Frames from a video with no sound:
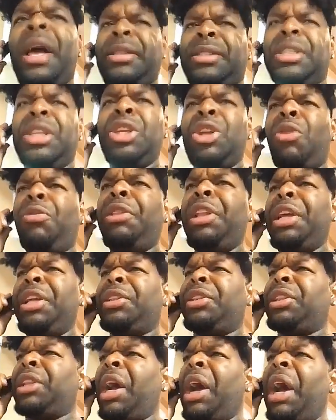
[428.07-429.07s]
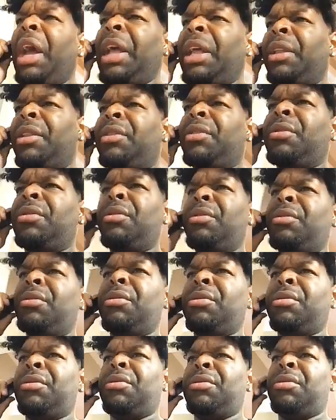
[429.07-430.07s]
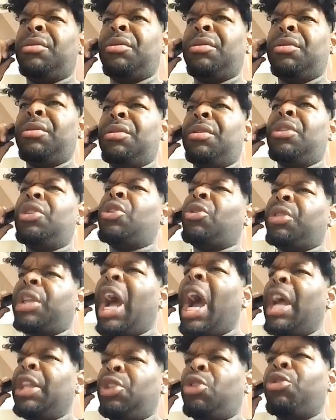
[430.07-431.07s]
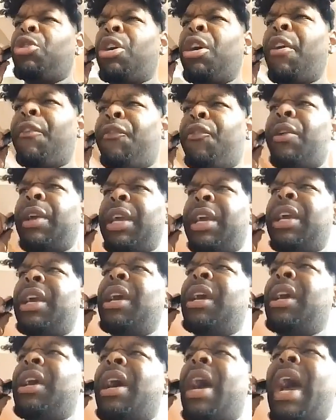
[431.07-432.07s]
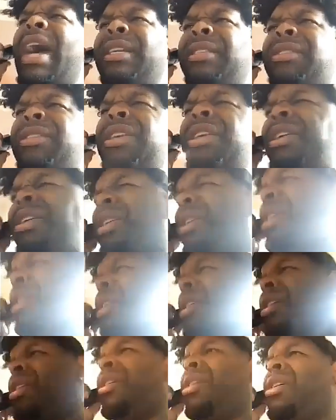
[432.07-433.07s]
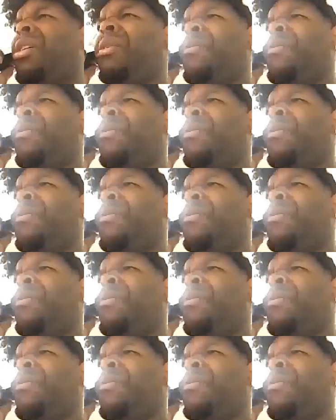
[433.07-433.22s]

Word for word: I see your little dot. You see my who? Your dot, your girlfriend. I see her.